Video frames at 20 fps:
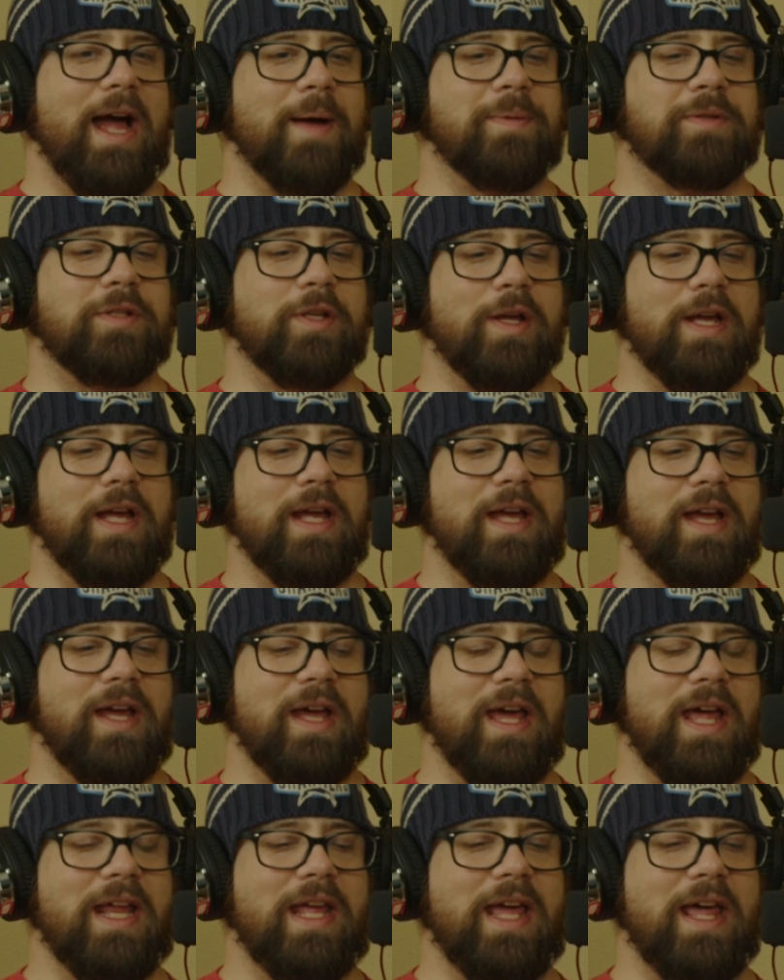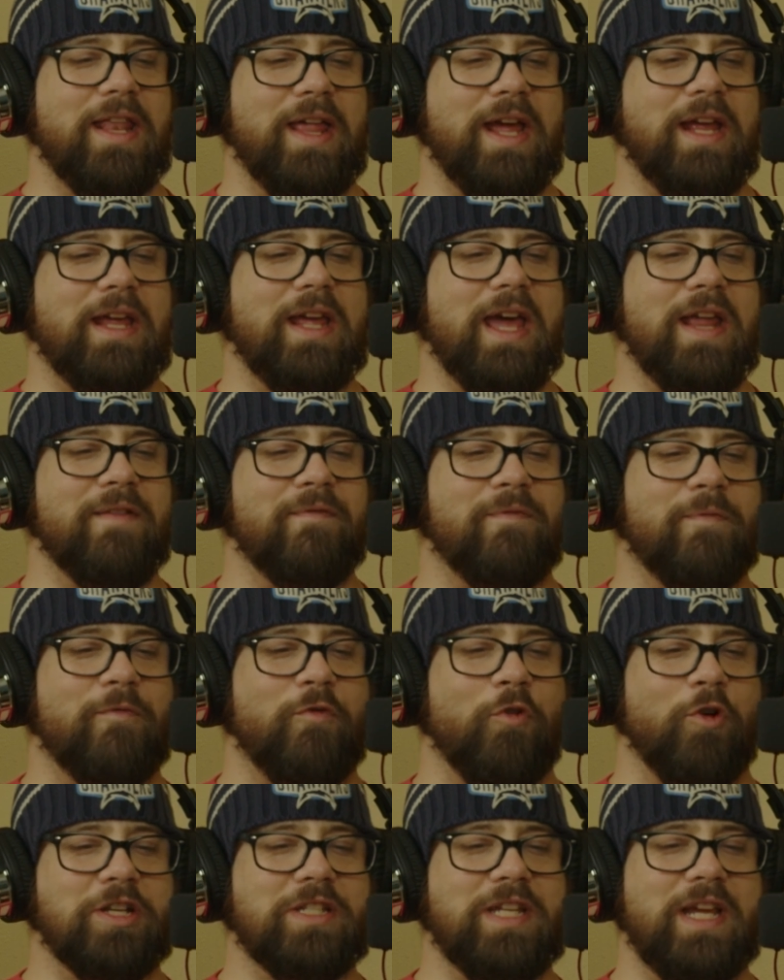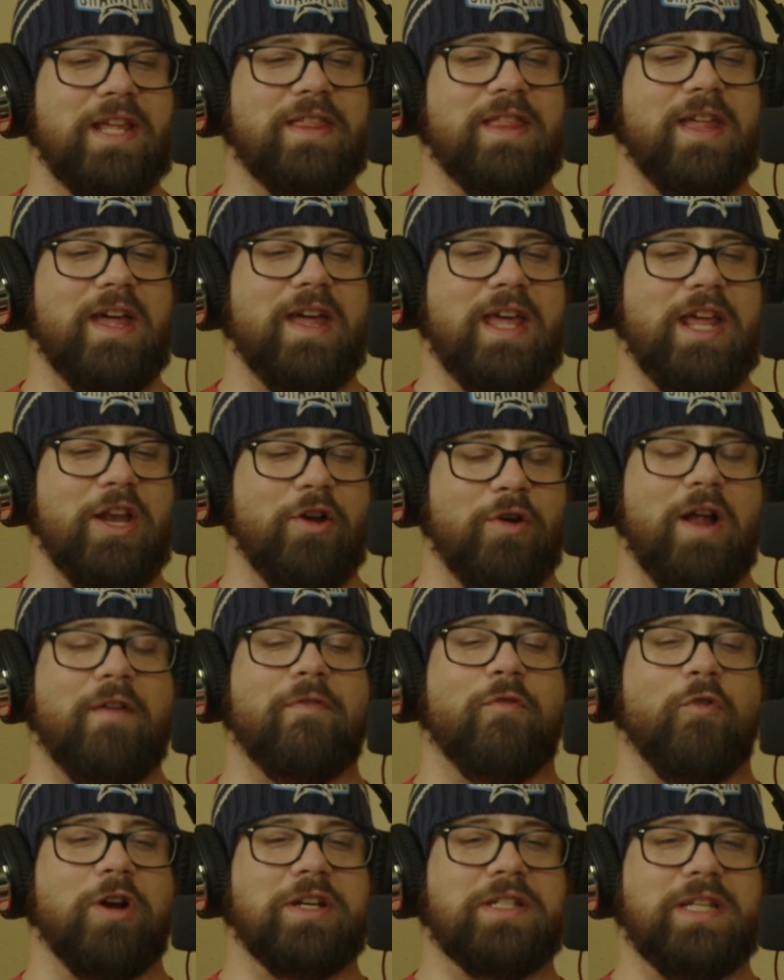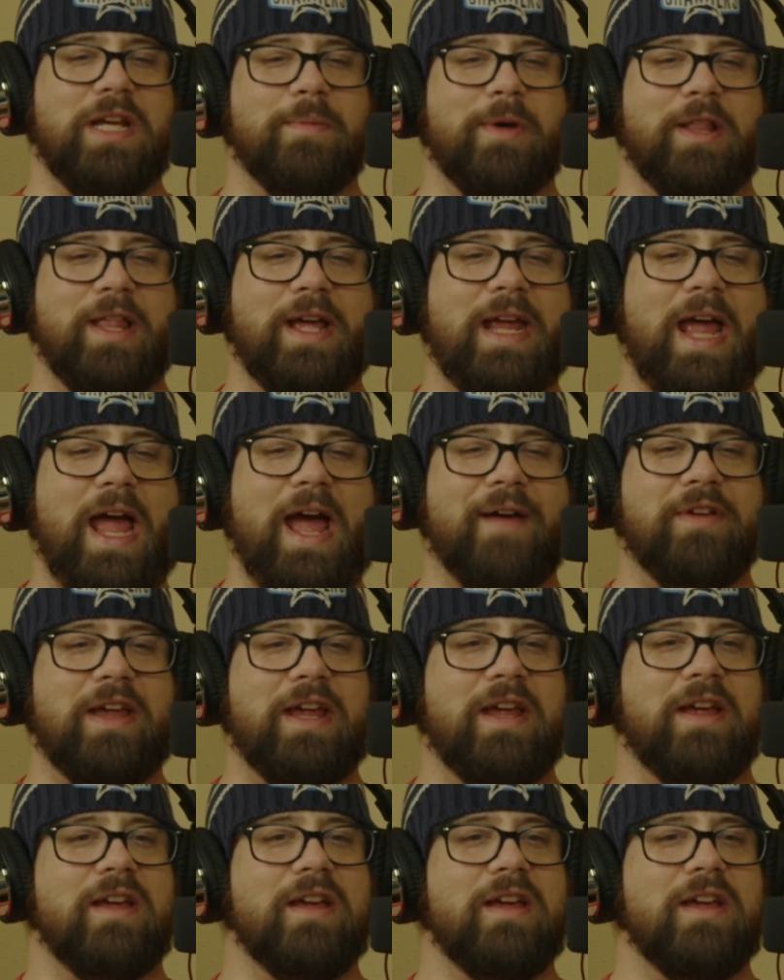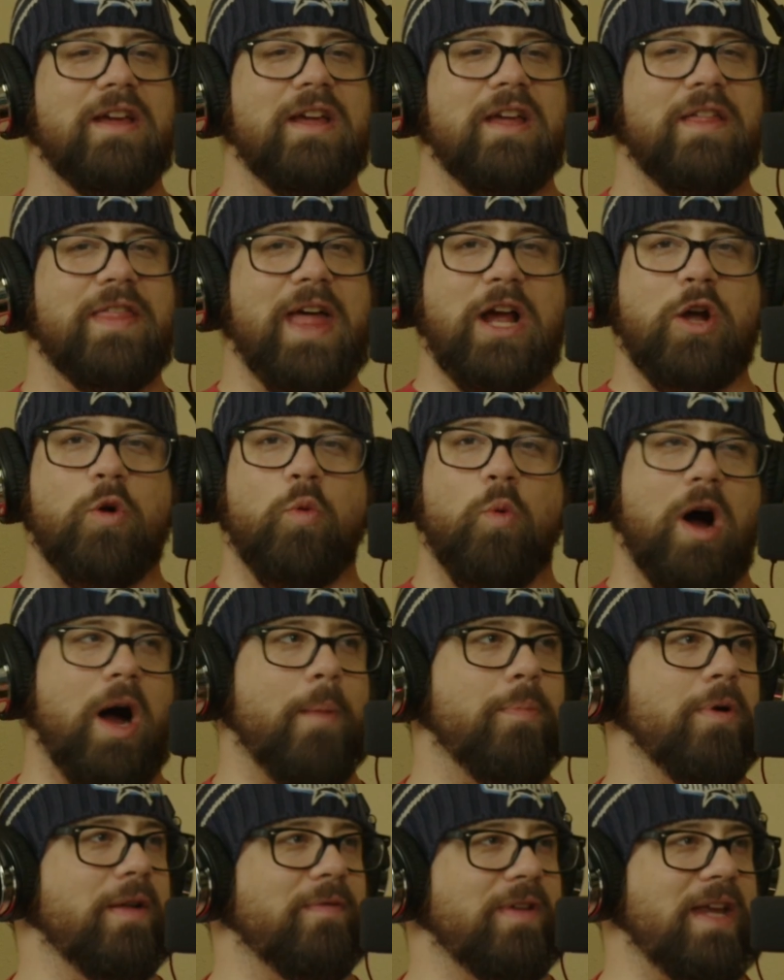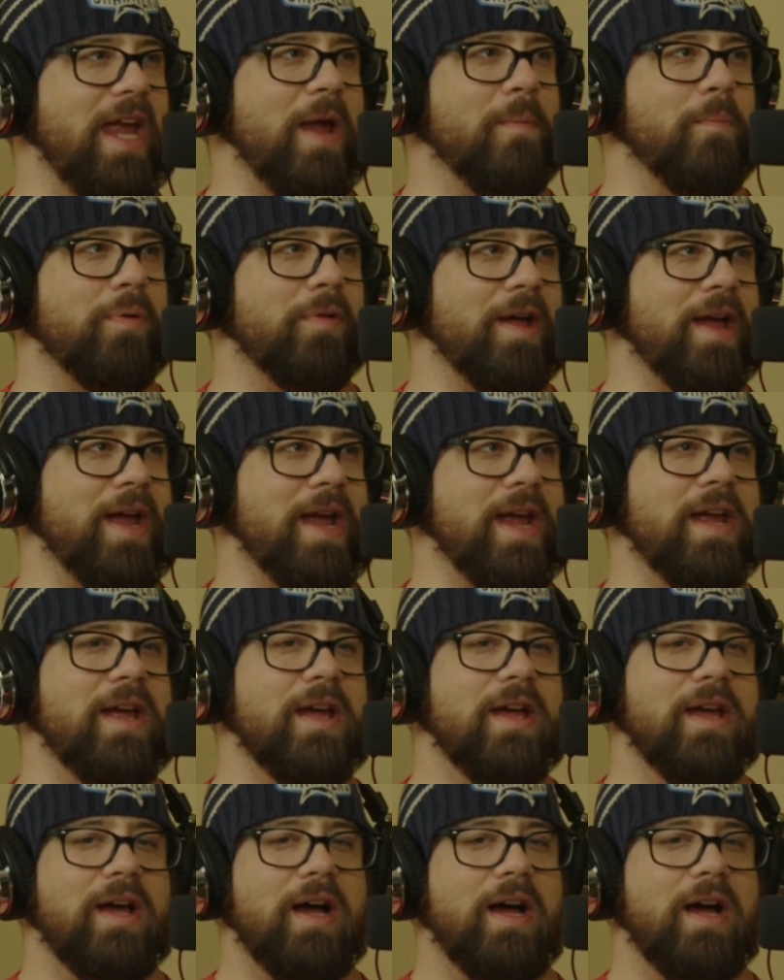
absolutely. And again, like enforcing that, you know, not forcing, but like having that cooperative gameplay.